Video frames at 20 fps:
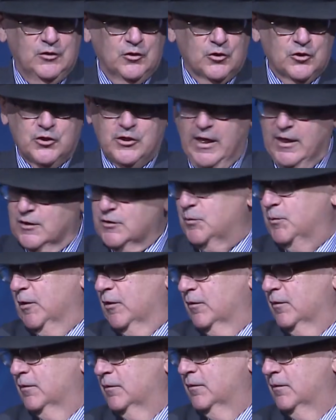your
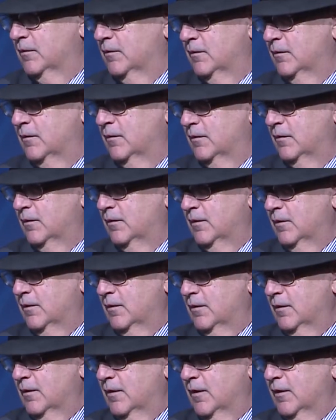Shakespeare.
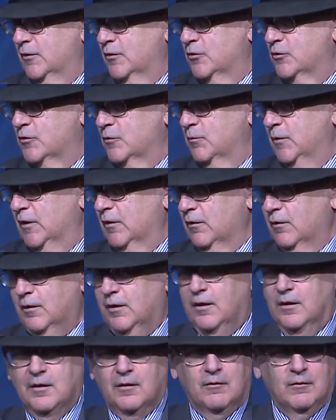And you should be
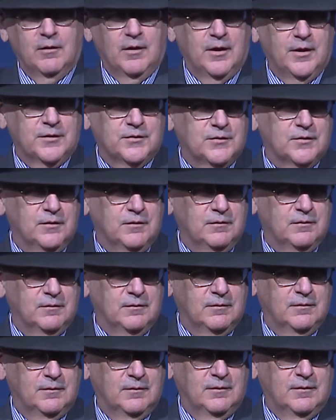looking across
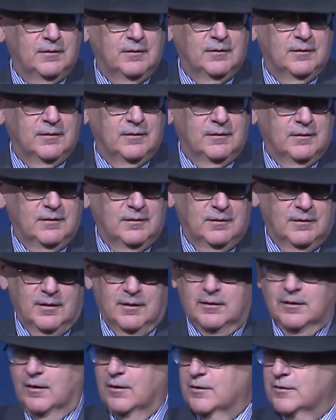at
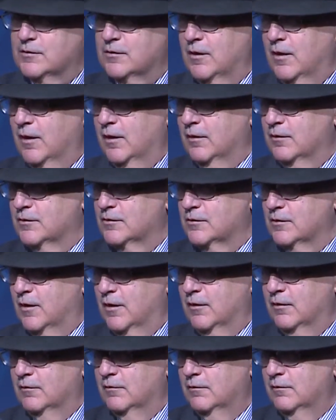the other side and
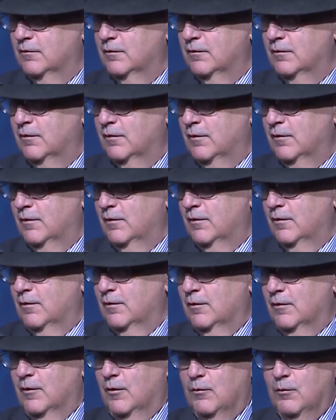saying,
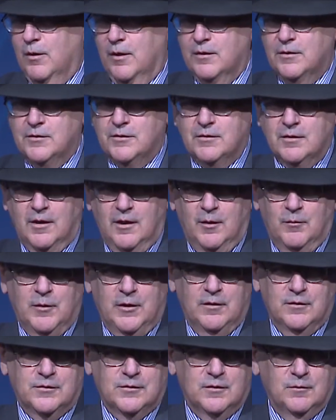oh, what a shame it
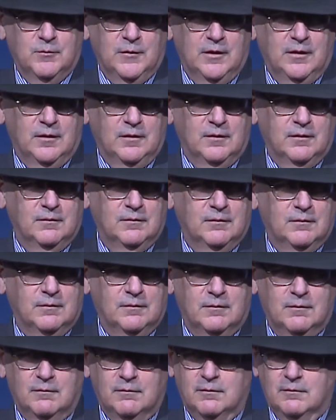is to me
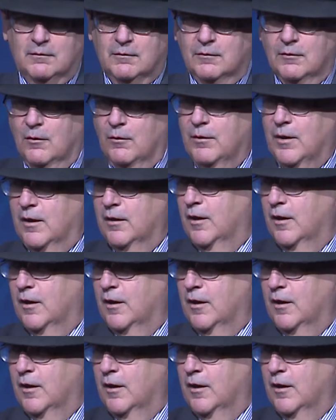to know thy